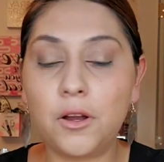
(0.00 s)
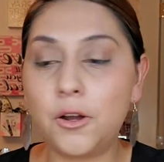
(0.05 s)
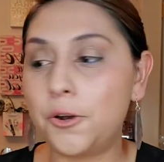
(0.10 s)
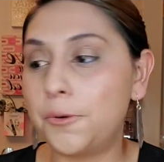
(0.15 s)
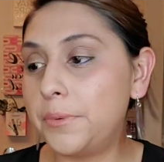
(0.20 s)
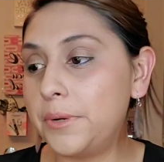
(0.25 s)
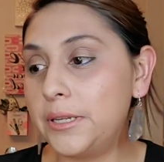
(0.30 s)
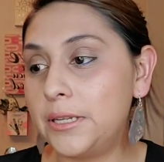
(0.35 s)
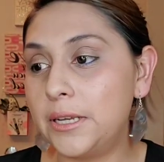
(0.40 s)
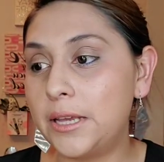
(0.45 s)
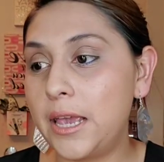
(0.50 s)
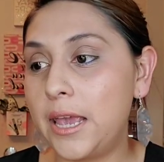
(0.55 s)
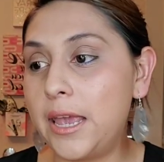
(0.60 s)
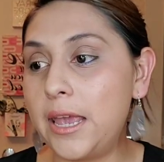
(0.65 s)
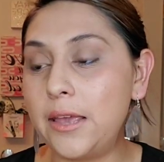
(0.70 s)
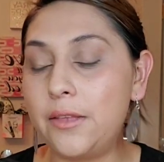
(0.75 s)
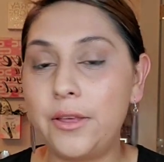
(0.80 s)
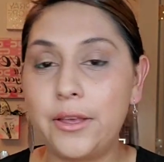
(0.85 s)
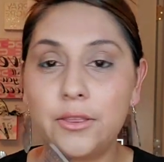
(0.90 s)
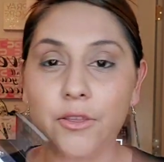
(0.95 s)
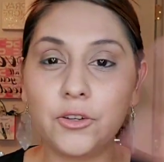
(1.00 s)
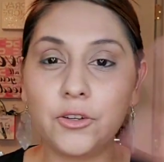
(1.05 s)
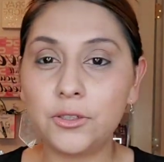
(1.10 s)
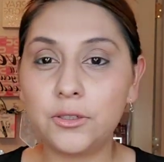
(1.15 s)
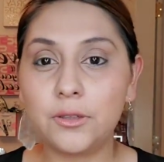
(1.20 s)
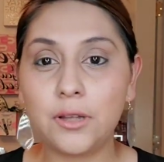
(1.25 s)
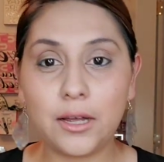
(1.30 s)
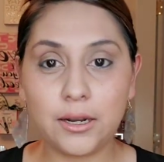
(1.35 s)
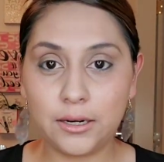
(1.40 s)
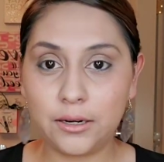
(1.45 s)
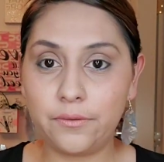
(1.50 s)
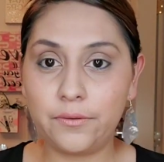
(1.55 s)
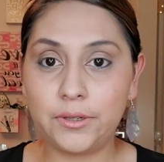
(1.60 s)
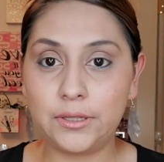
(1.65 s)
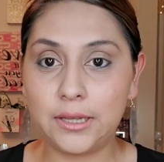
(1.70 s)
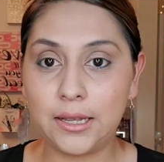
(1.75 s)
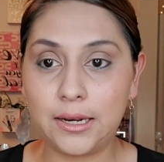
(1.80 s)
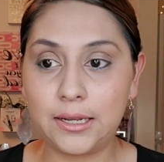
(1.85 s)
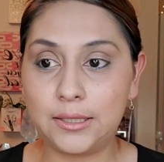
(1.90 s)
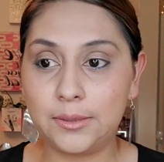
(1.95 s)
Urban Decay. Like, there's a lot of different
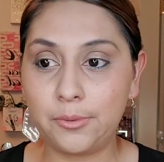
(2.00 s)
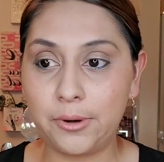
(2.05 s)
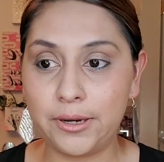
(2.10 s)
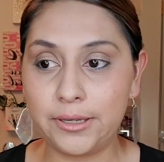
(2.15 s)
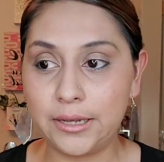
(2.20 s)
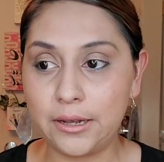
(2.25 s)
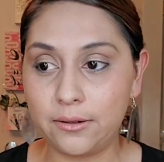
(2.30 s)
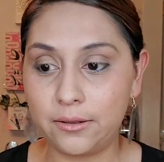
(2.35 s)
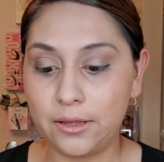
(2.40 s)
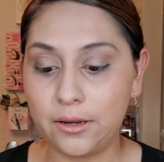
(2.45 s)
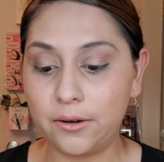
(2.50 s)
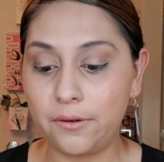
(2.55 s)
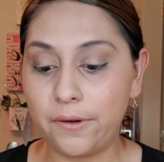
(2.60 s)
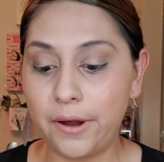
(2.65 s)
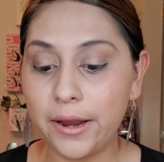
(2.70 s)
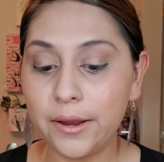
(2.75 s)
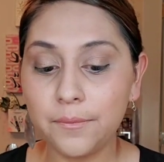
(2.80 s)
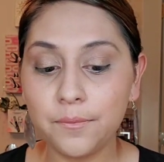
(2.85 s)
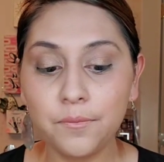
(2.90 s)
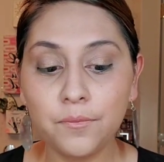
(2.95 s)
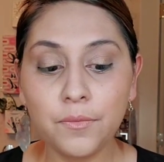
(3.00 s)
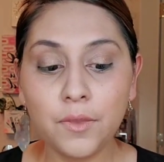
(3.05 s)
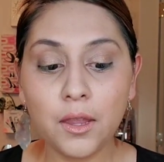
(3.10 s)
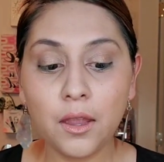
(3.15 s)
setting sprays out there, right?